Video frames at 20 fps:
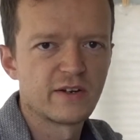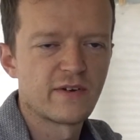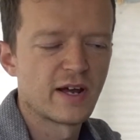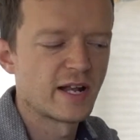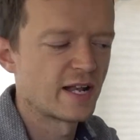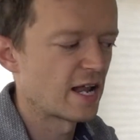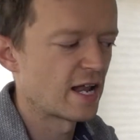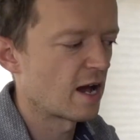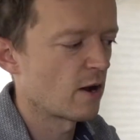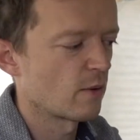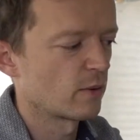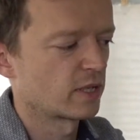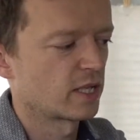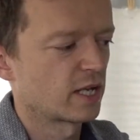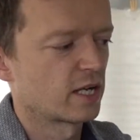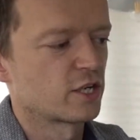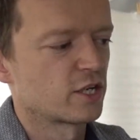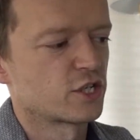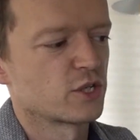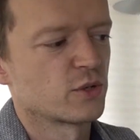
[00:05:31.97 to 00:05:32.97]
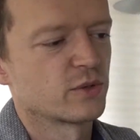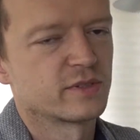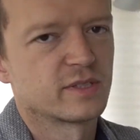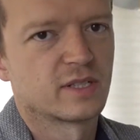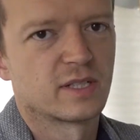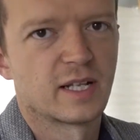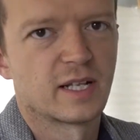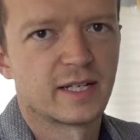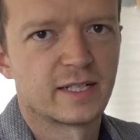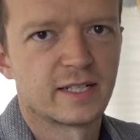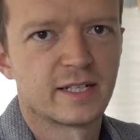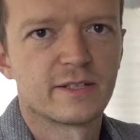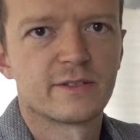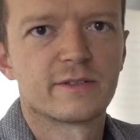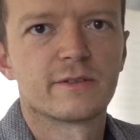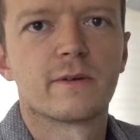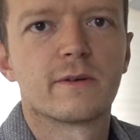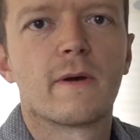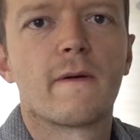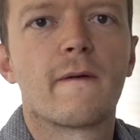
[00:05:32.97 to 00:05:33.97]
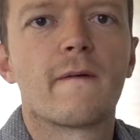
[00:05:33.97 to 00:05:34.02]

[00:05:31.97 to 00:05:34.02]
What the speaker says: Right now it kind of shows it like this.